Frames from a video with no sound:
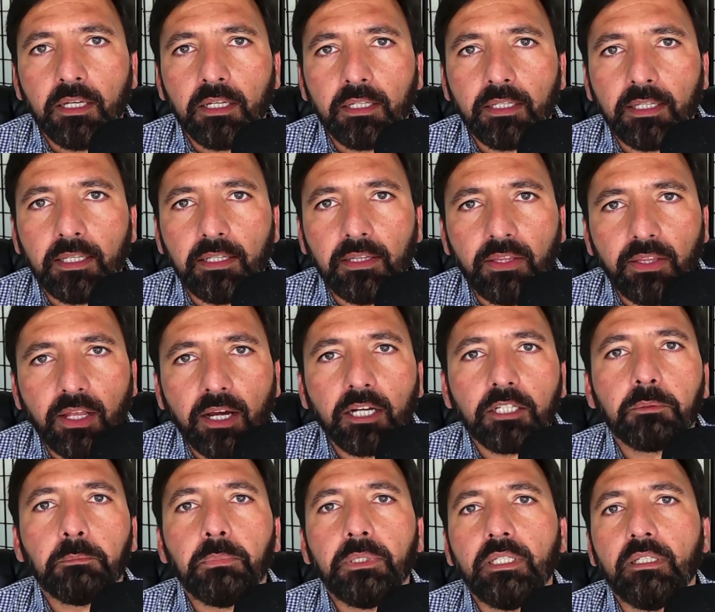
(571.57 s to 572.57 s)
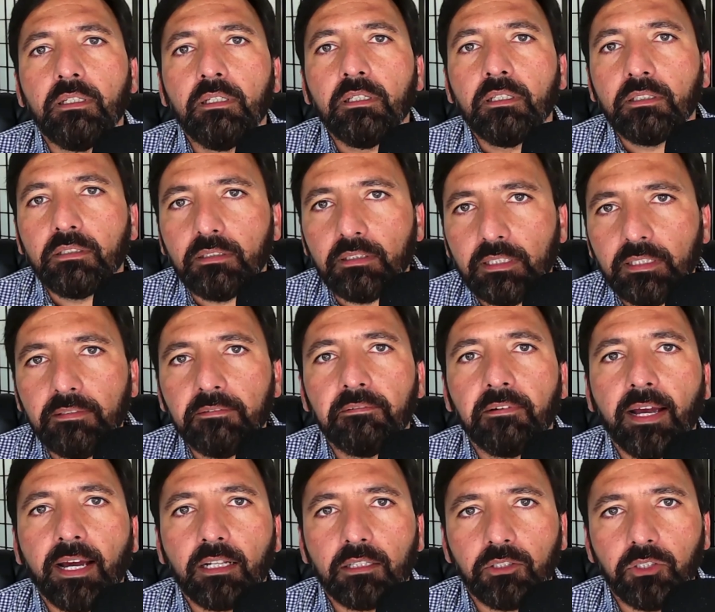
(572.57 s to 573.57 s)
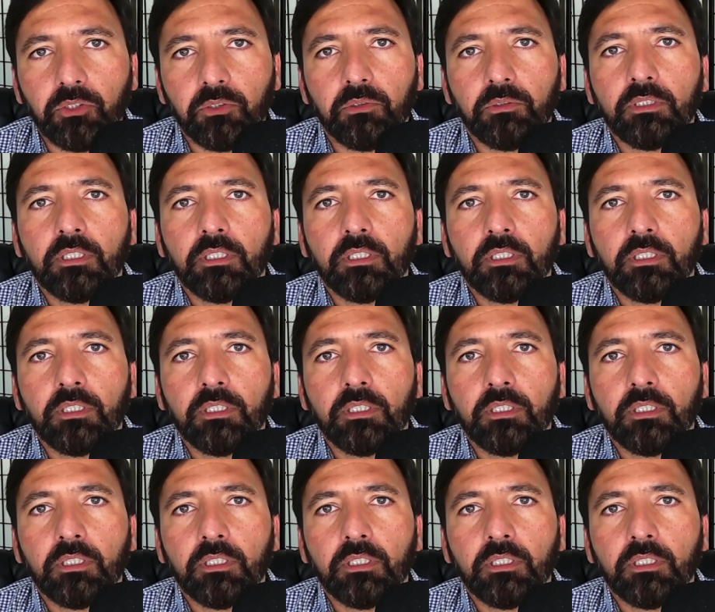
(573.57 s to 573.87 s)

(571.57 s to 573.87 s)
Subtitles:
cannot be devalued